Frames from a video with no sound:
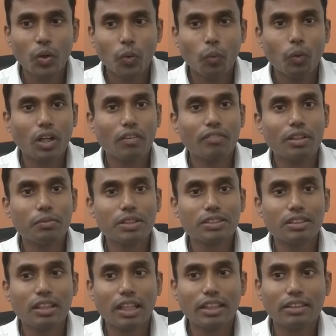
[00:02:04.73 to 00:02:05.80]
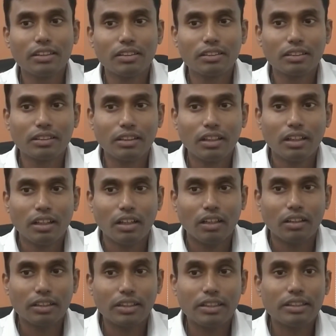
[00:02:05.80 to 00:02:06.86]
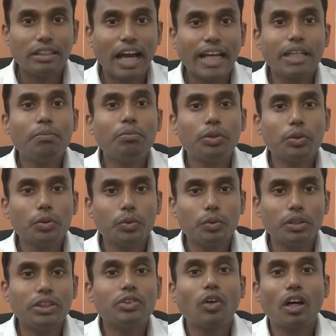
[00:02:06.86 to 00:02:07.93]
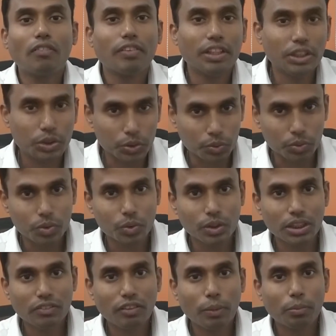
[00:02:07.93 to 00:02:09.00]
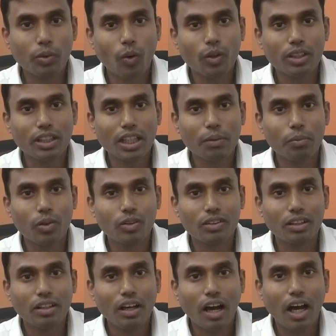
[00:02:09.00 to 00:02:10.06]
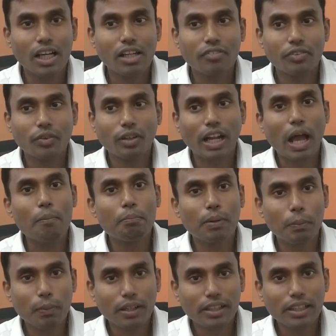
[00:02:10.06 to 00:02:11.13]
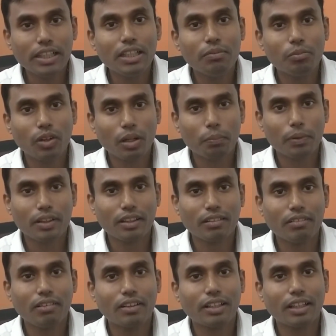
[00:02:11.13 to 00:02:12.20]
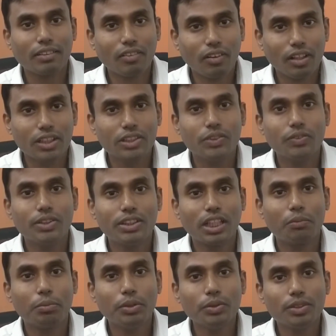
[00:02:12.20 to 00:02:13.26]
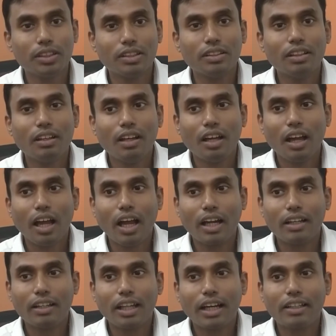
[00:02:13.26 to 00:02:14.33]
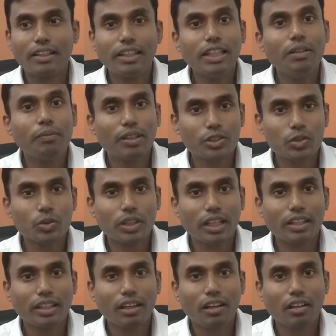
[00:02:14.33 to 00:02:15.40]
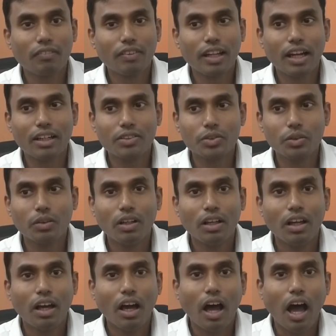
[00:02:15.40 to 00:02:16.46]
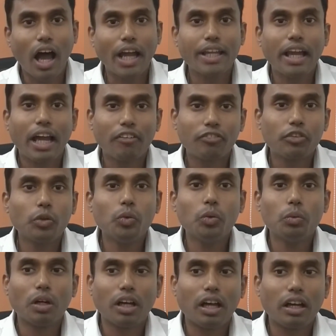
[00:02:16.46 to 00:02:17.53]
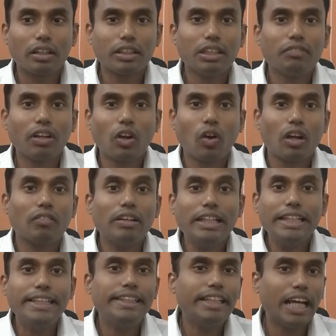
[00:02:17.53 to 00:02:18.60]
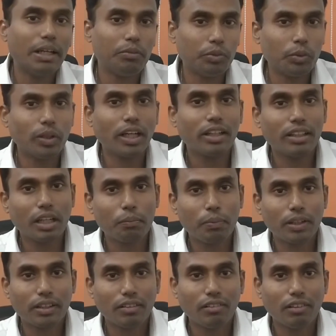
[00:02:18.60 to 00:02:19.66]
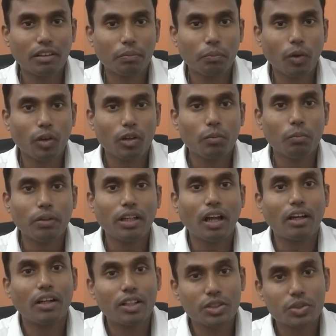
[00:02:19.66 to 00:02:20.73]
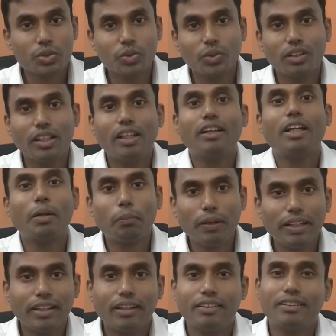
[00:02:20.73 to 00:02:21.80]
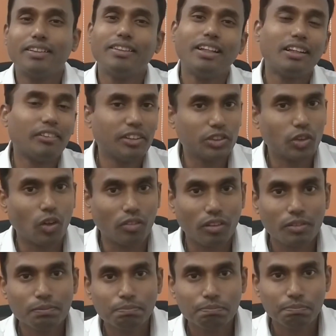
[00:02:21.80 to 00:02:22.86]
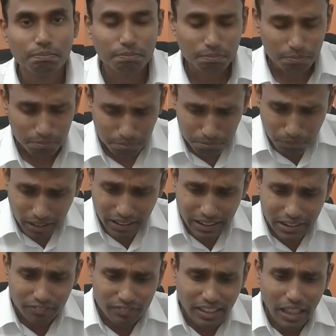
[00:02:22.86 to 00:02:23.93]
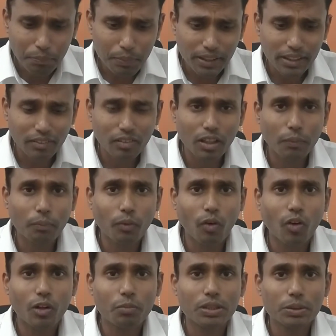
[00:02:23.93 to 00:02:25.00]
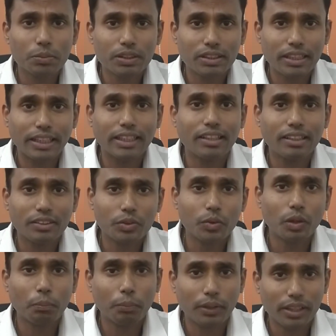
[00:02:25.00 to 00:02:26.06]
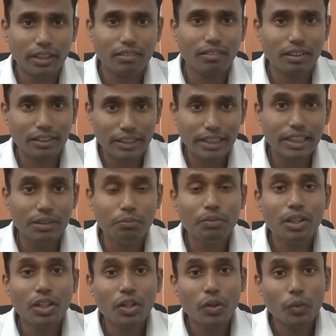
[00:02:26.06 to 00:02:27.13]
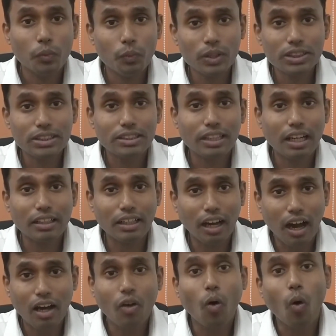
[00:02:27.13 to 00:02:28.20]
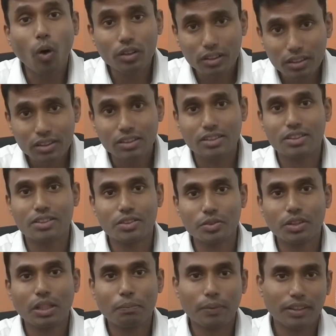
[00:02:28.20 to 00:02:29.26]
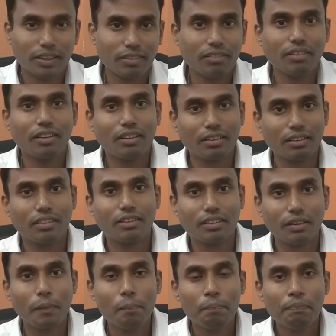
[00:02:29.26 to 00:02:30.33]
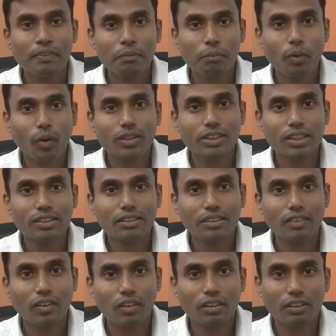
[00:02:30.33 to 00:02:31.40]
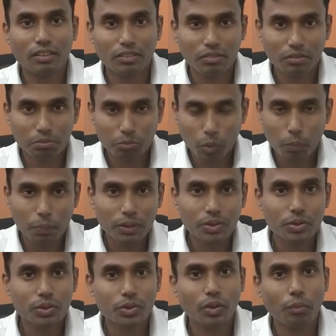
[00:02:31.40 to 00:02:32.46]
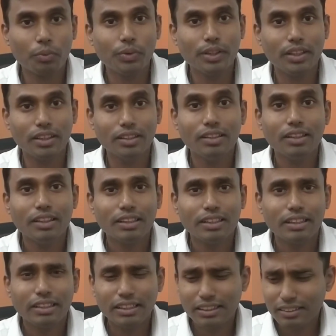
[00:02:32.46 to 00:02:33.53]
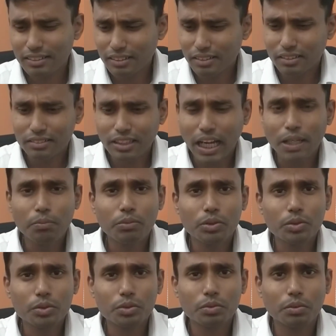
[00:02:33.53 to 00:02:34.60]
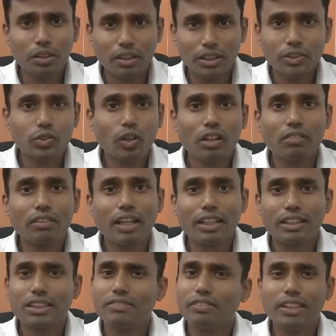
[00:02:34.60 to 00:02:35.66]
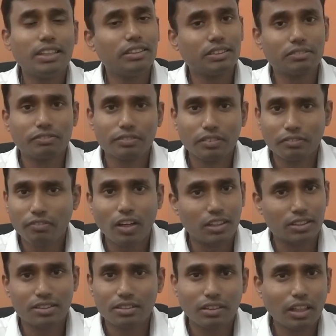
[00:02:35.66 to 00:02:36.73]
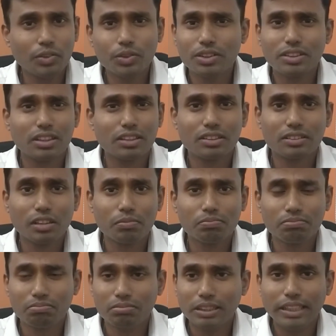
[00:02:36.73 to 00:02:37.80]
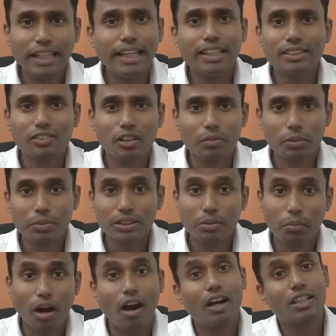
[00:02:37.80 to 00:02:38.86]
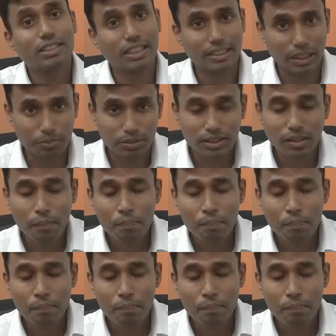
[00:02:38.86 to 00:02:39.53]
One of them is like the time to resolve an issue. So if I'm talking about I have to ramp up a team on a particular technology which I'm using, and that team has to take care of that. So I have to give a lot of lead time to get that particular problem been understood, then replicated, then resolved. But if that particular problem has been taken to a particular team which are authors to that particular project on a open source community, the time to resolve that is very fast. I would say some days or maybe some hours at times.